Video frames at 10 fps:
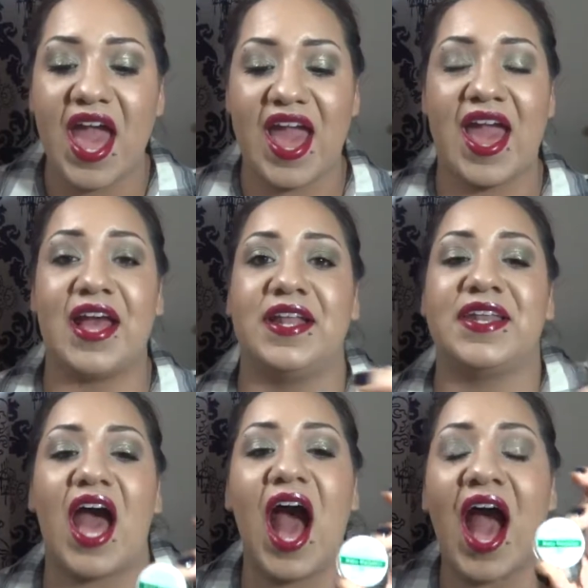And
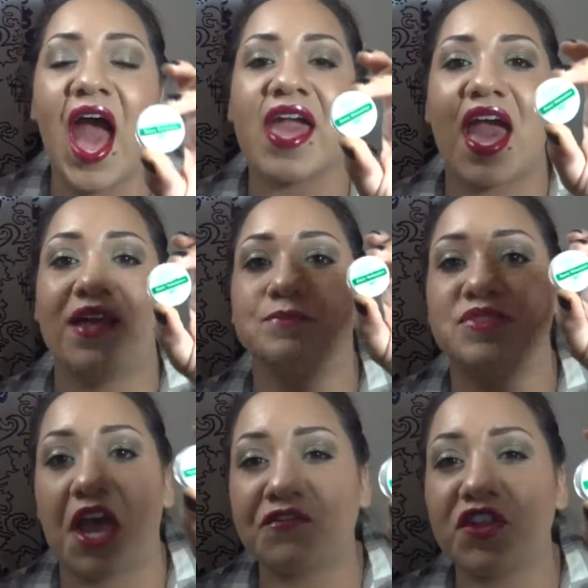I am
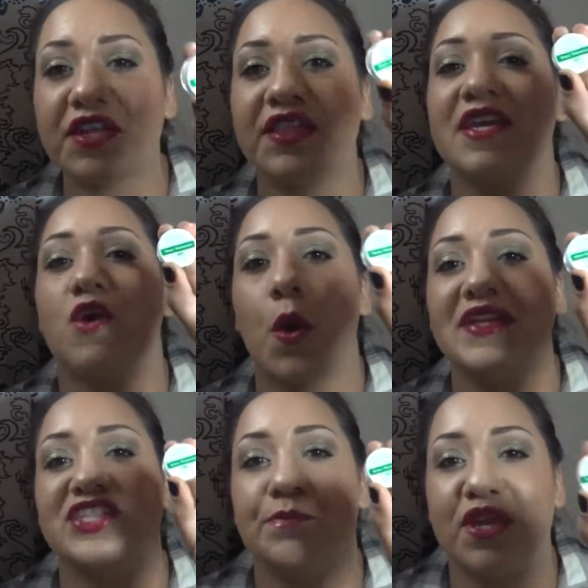definitely going
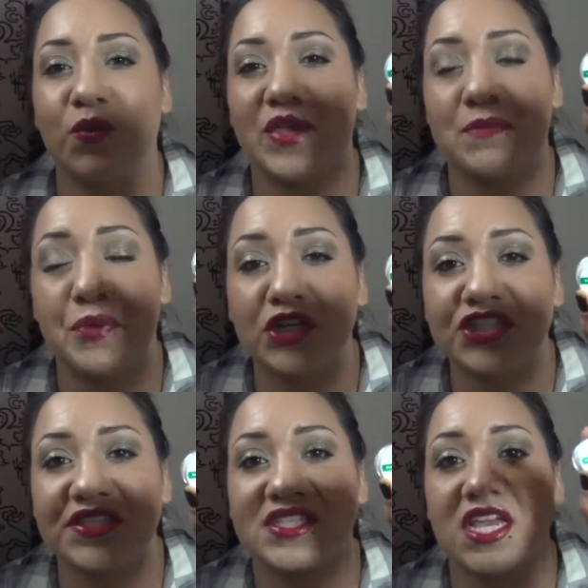to be
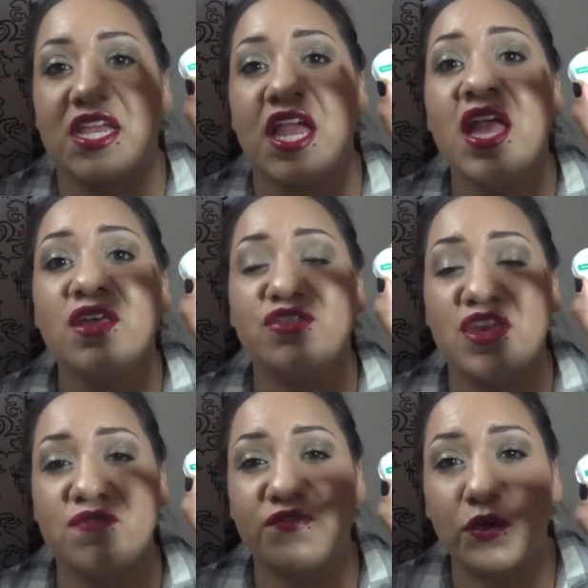repurchasing
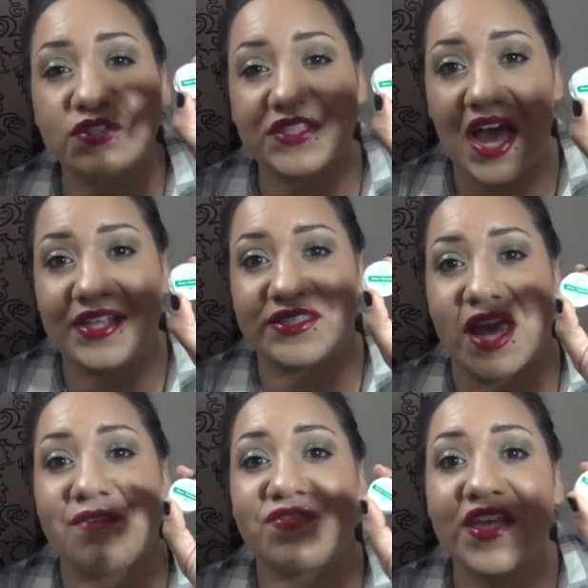the full size
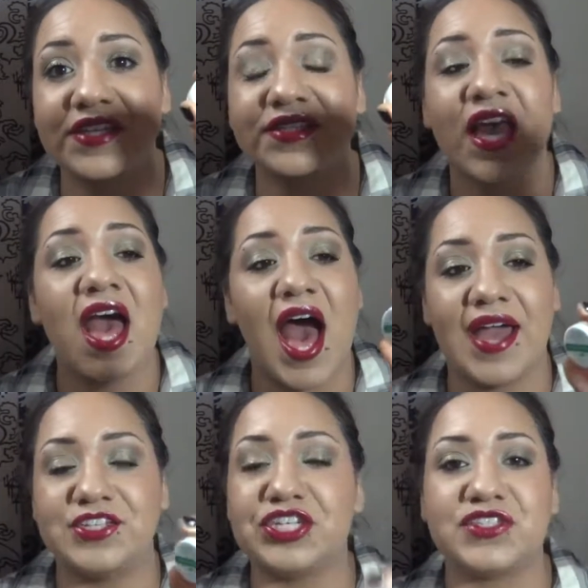of this.
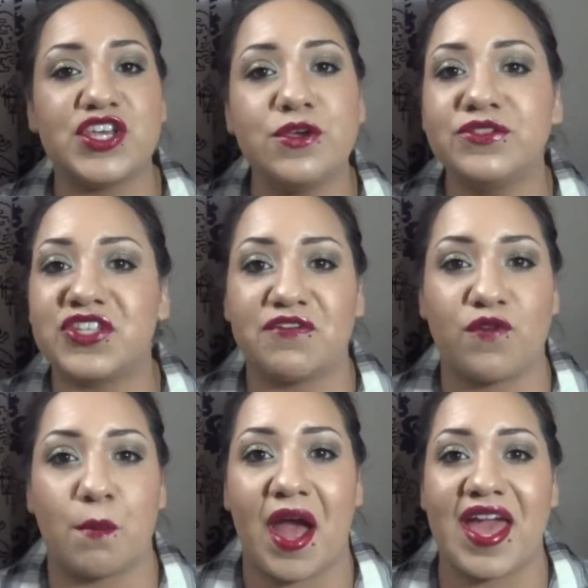I just used it
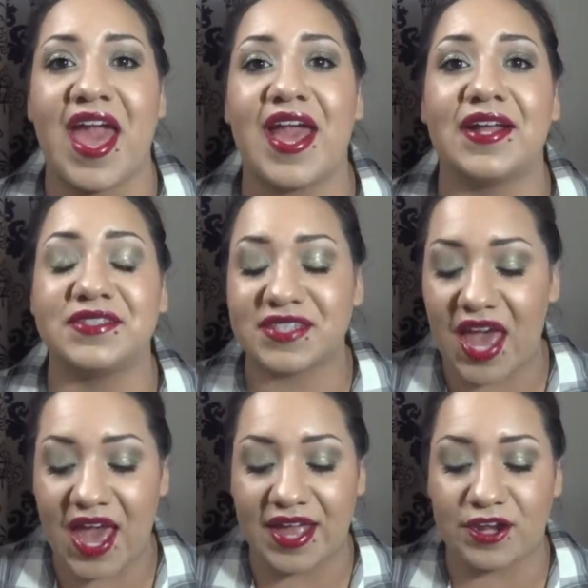for my hands
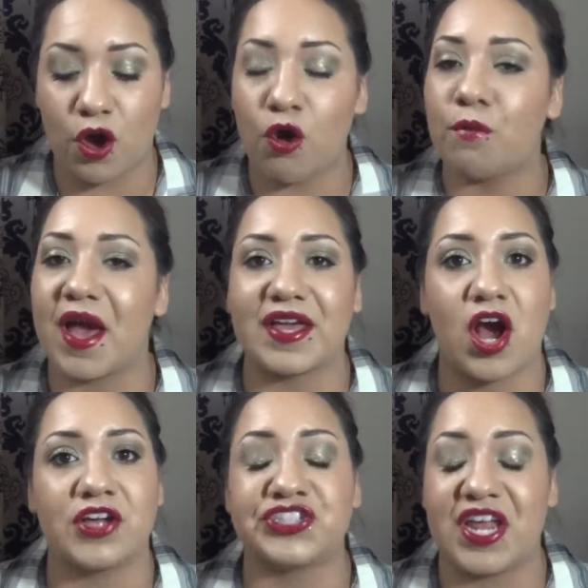and oh my
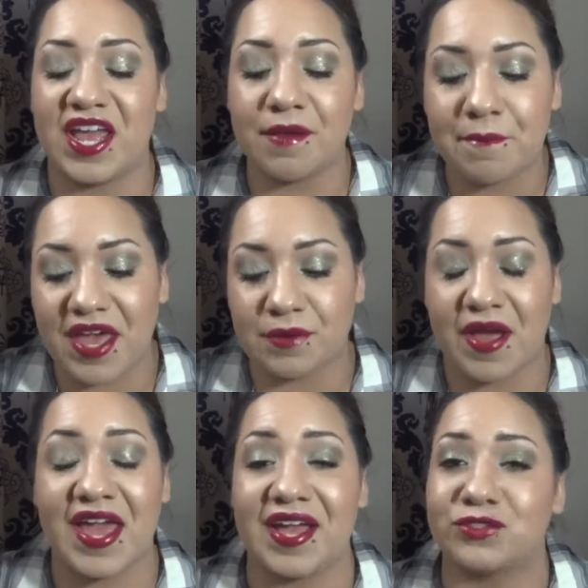gosh, it made my
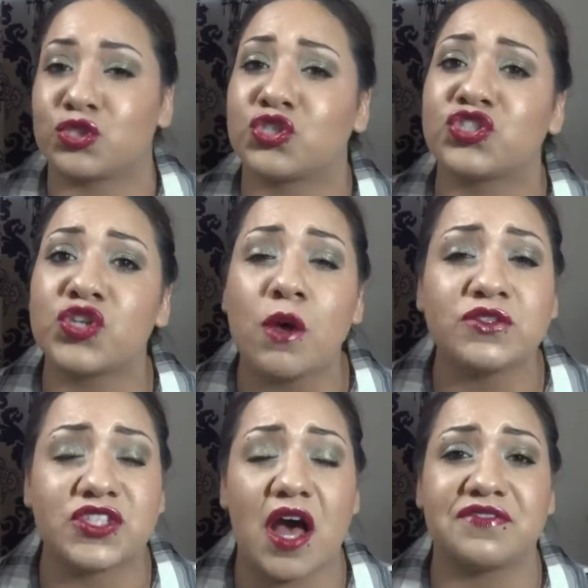hands so
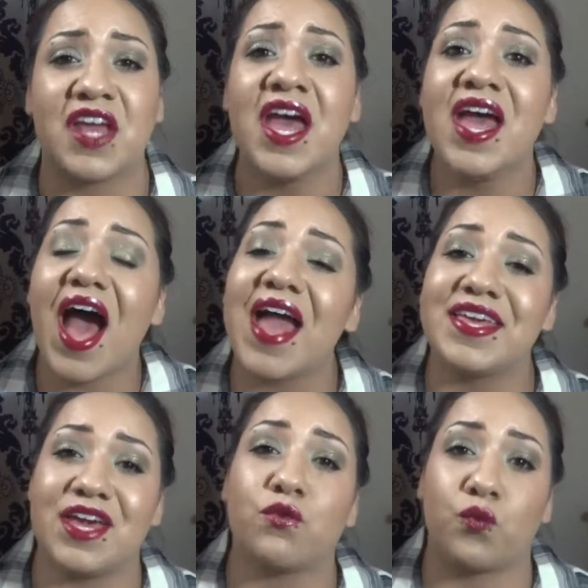soft I
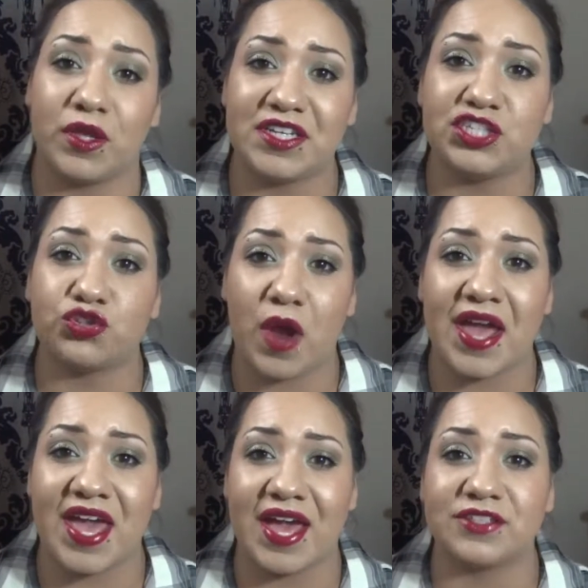get really dry
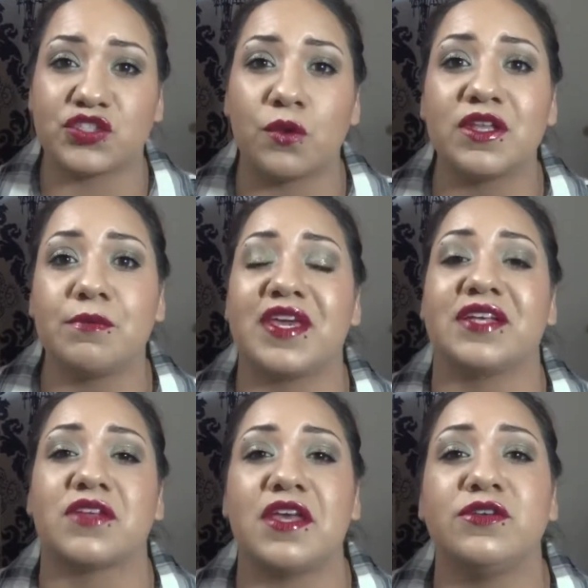hands only
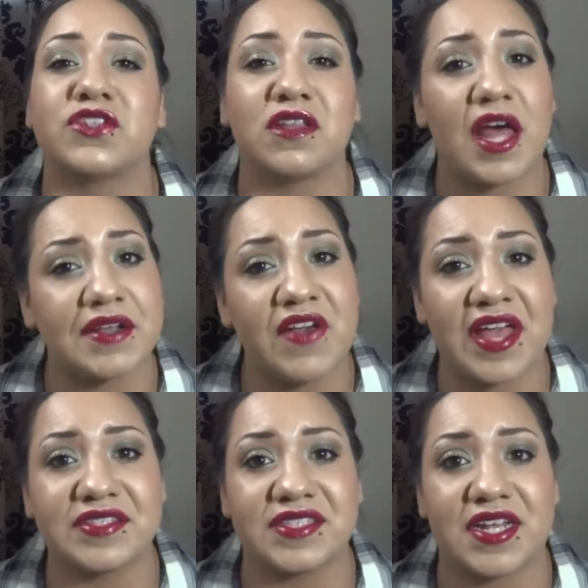because I use a lot of
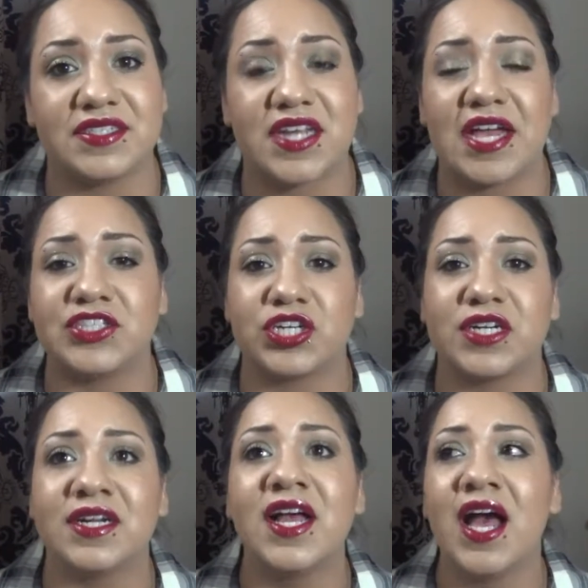hand
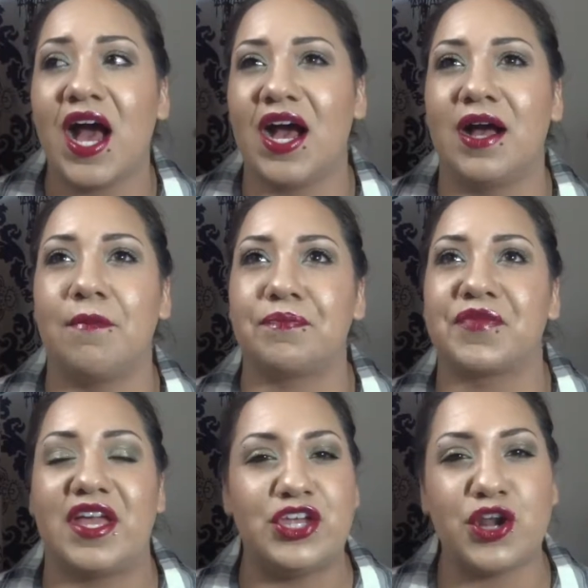sanitizer.
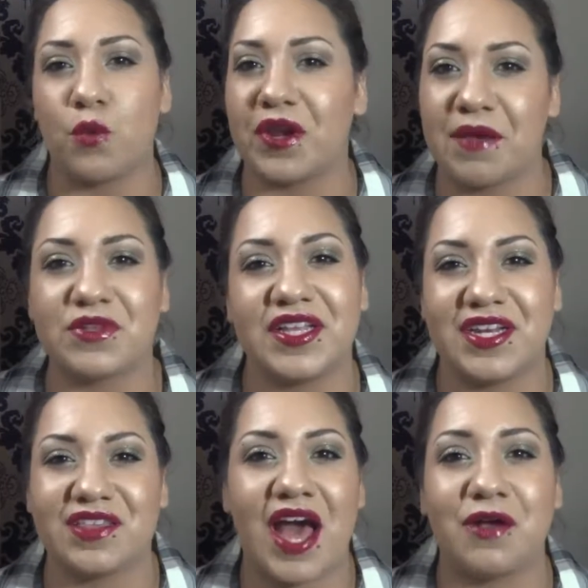Um, you know, when I'm
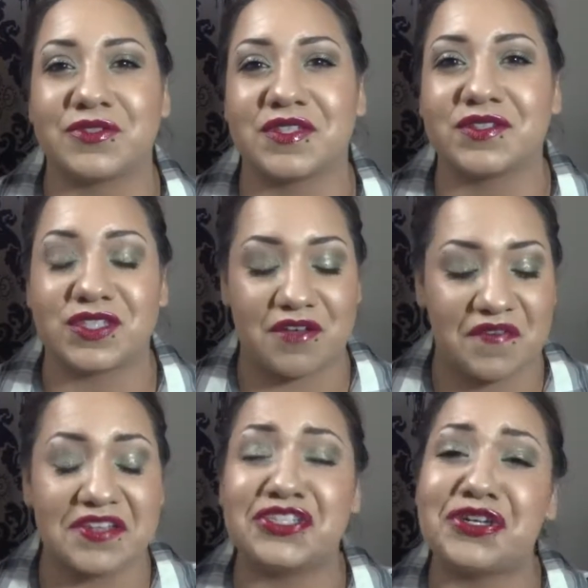cleaning the house and stuff,
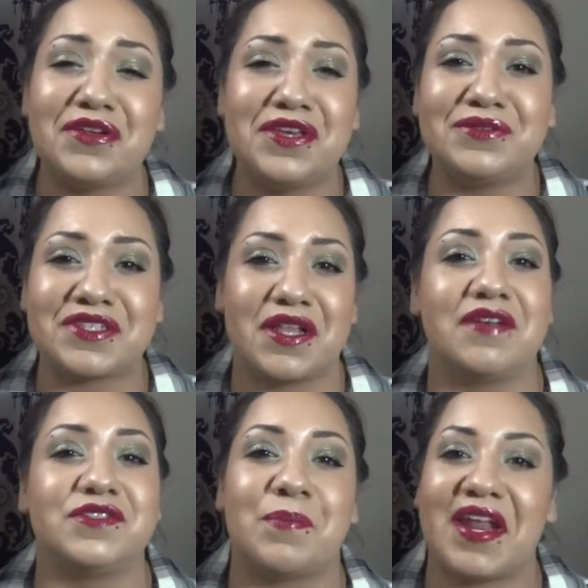I should use
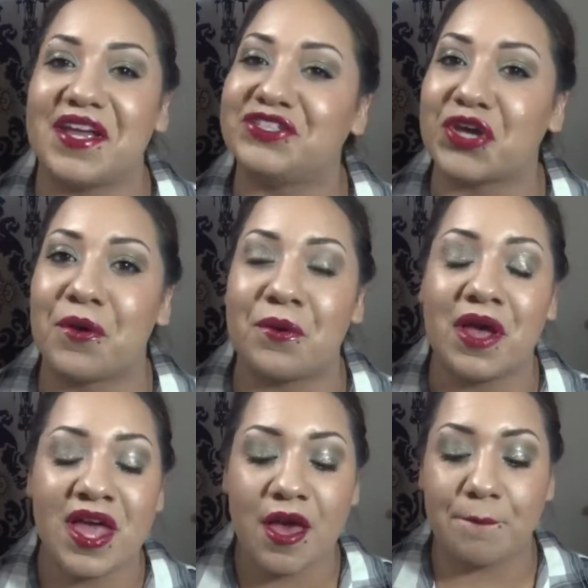gloves, but I don't.
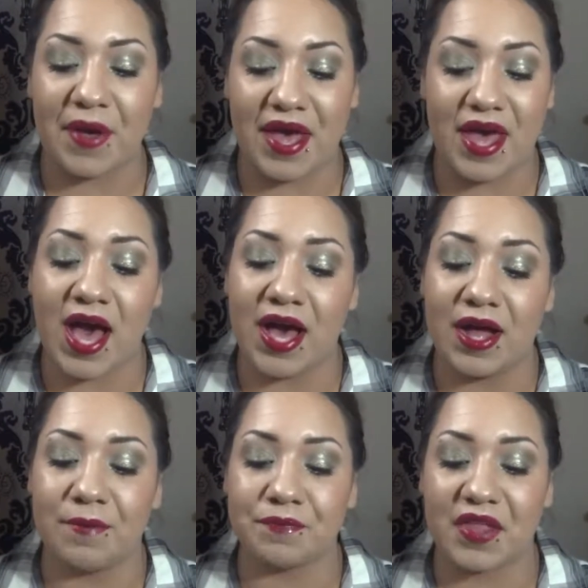But
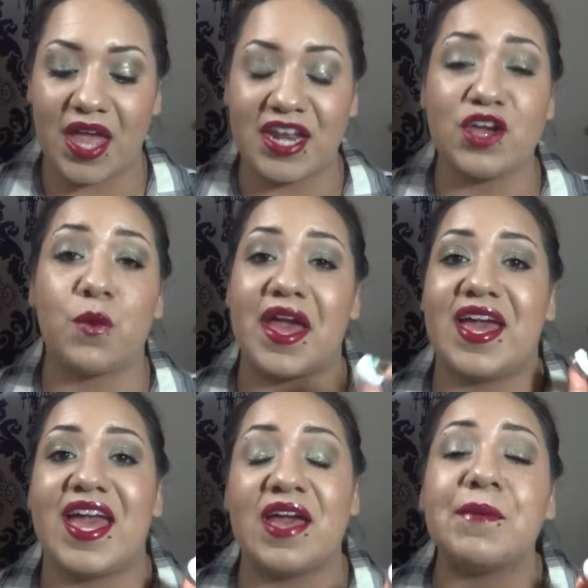um,
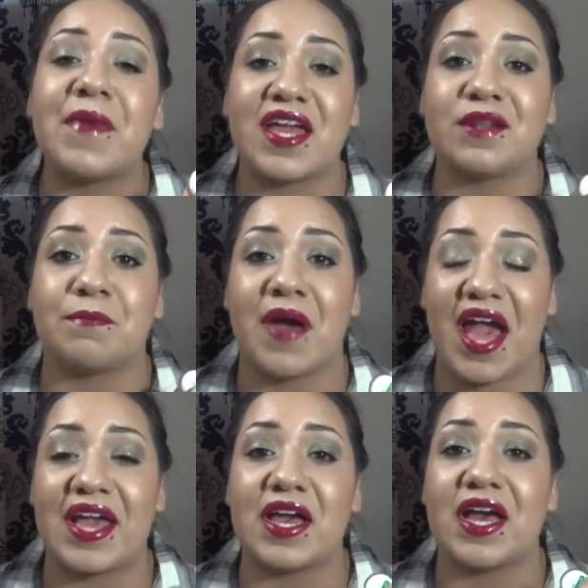anyway, it made
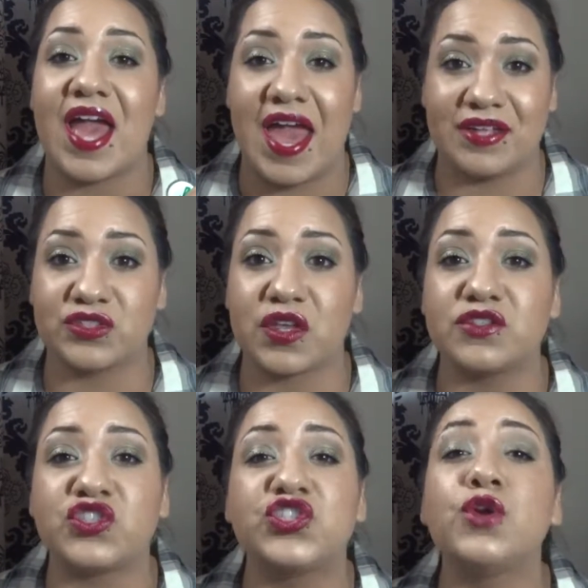my hands
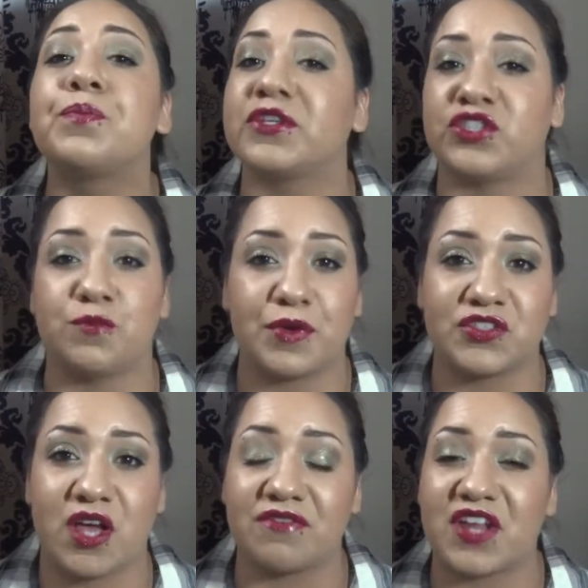super, super soft.